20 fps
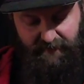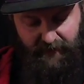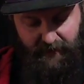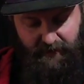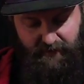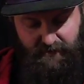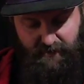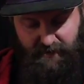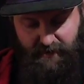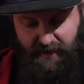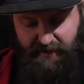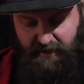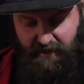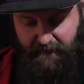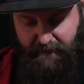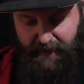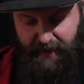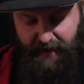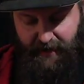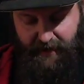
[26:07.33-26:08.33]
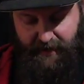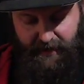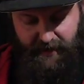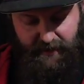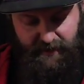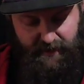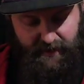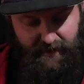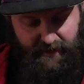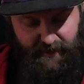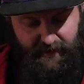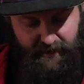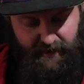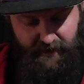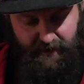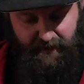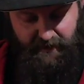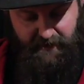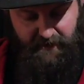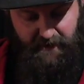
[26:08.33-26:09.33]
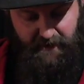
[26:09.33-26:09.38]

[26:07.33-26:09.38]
Jurassic Park, eat your heart out.